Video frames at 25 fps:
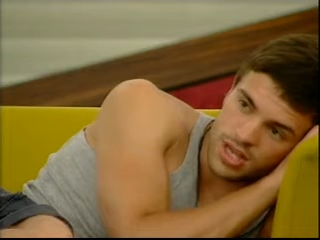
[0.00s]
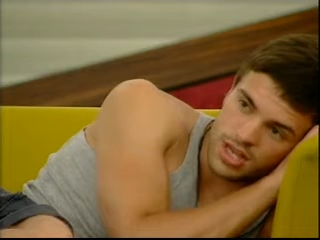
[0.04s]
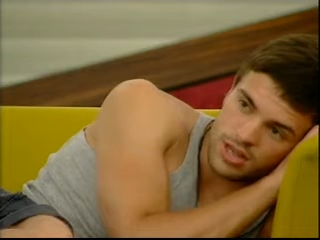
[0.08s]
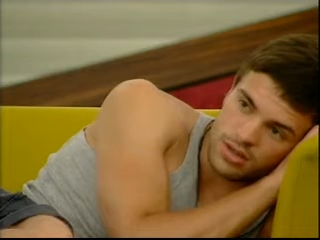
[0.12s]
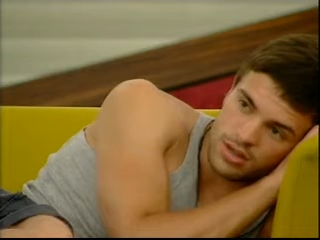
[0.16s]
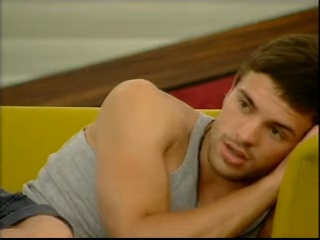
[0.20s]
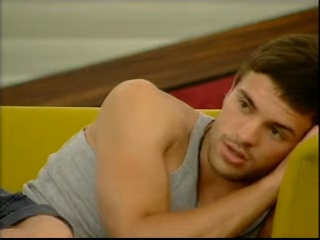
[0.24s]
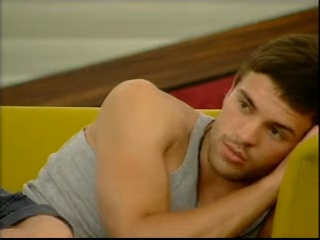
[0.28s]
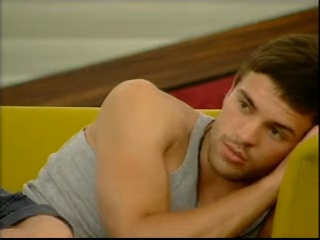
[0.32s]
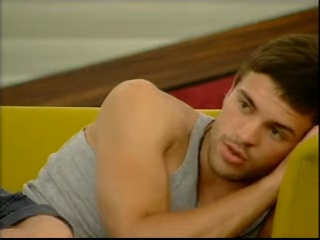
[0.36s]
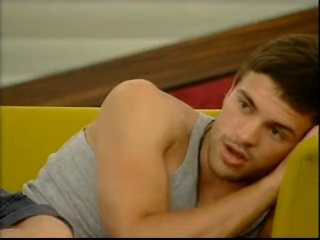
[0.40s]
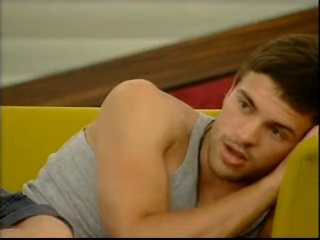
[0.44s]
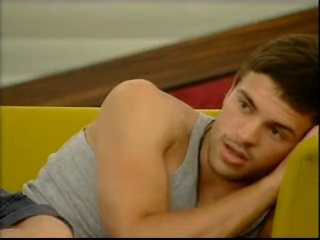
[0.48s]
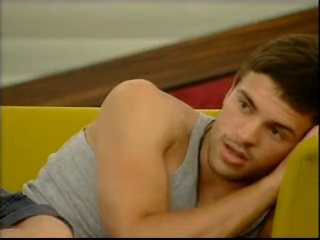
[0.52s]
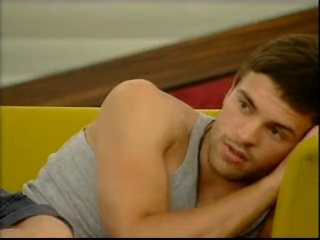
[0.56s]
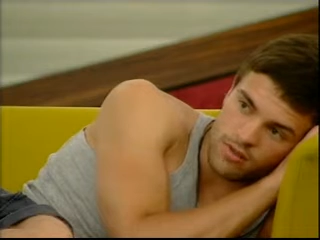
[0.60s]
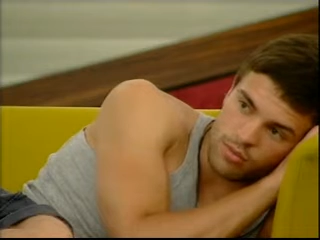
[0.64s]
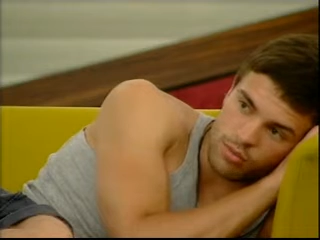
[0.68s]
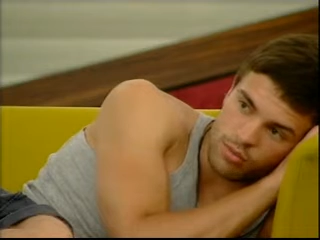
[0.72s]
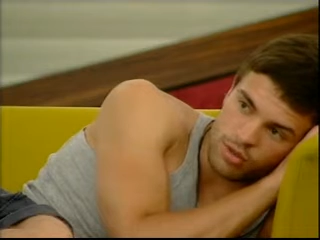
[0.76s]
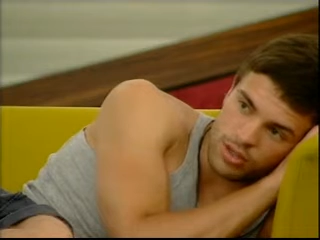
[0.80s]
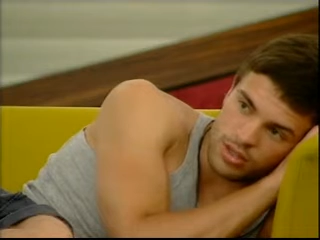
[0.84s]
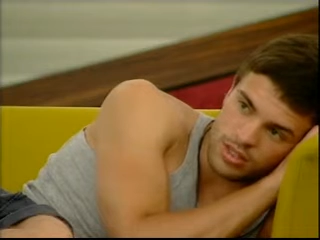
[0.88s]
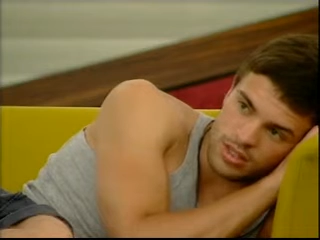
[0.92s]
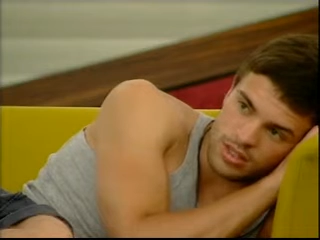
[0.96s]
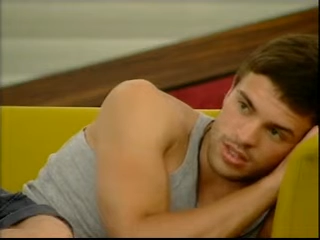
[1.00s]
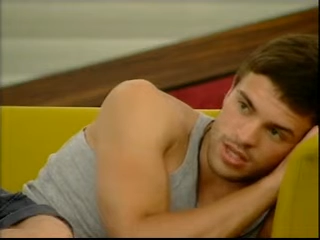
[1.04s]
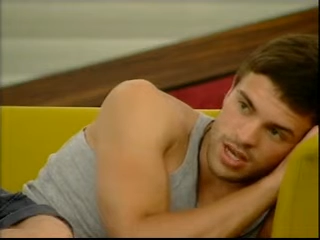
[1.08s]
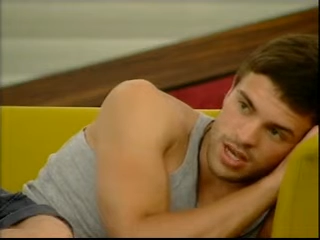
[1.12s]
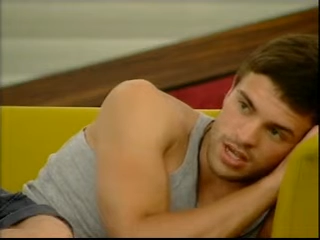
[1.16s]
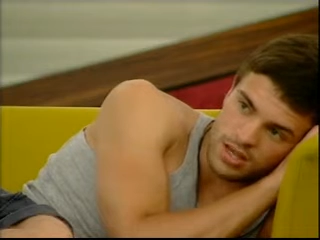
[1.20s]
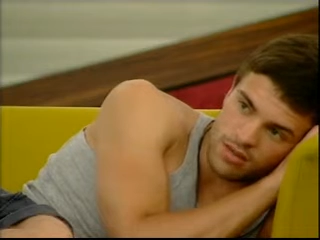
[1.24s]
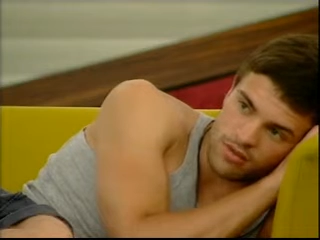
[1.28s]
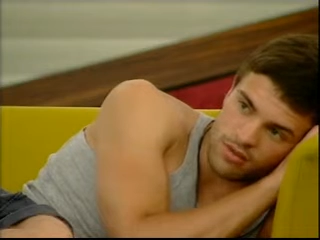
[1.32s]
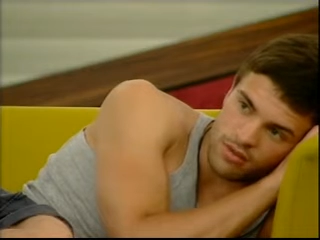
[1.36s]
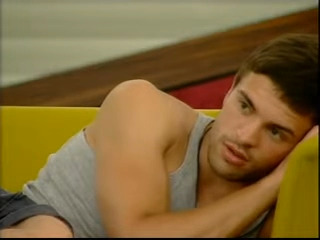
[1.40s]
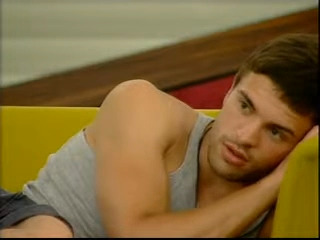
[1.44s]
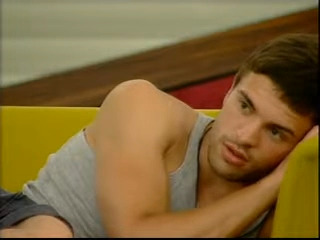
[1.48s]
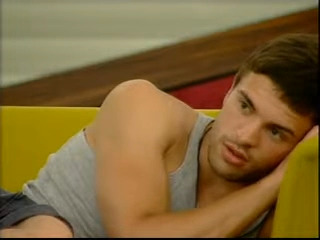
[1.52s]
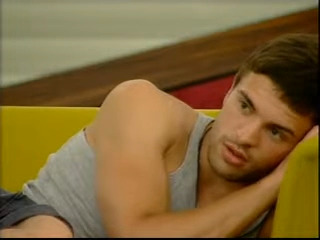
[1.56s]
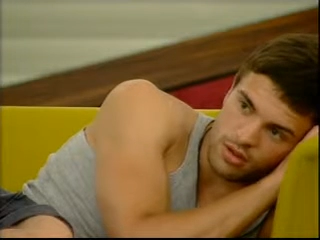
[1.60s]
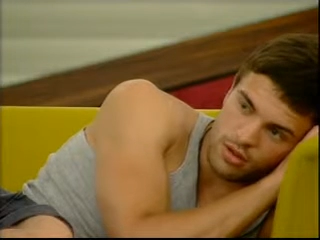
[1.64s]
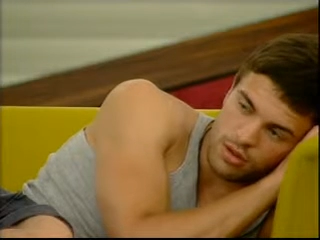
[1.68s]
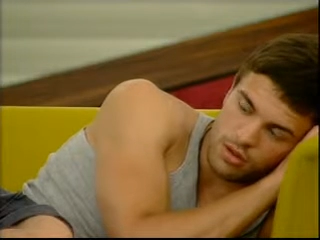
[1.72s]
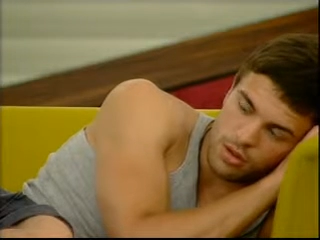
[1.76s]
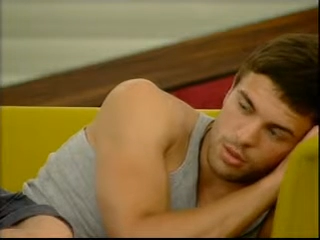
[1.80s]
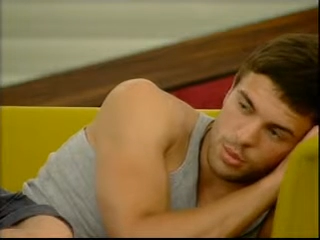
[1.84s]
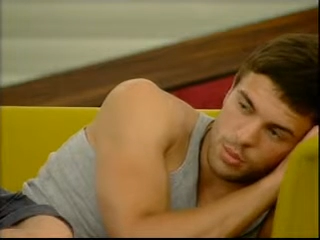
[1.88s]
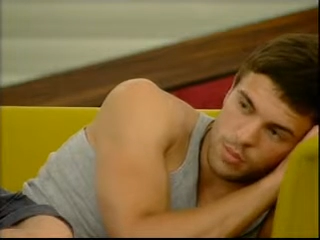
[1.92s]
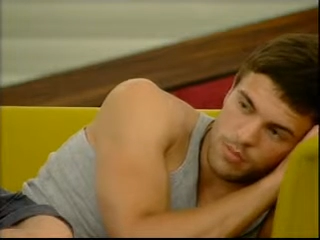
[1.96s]
That's why I never wanted to say anything,
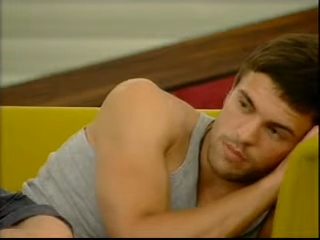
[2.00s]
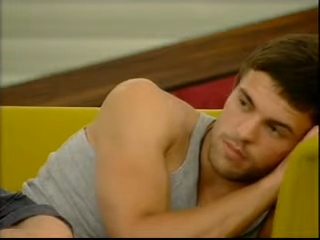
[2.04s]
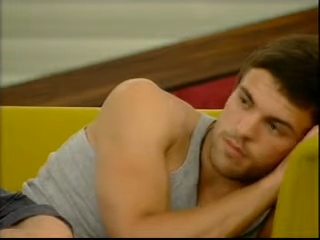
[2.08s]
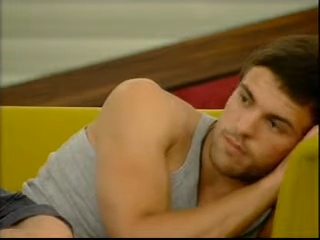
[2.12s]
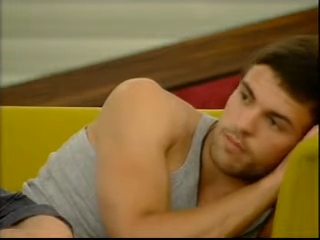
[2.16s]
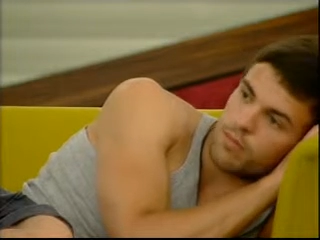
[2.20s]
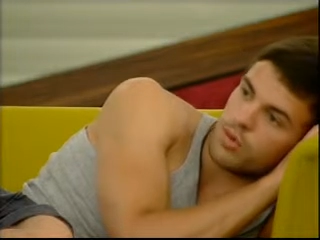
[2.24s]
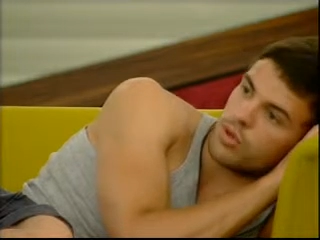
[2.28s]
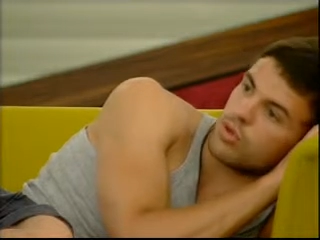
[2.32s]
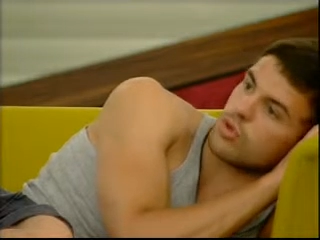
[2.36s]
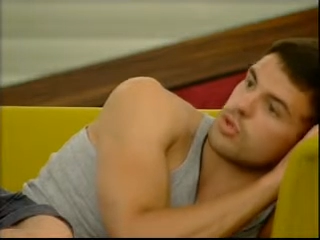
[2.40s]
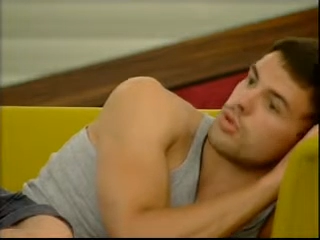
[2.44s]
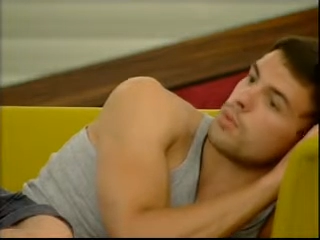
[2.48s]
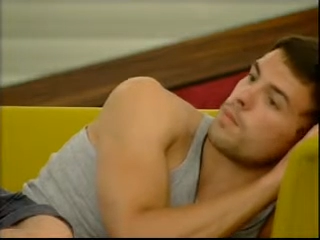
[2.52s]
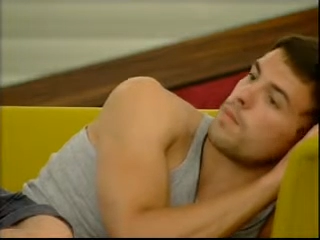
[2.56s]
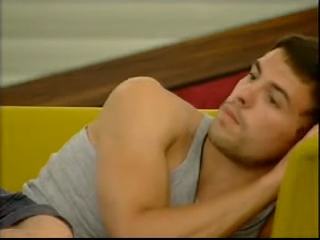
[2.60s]
because I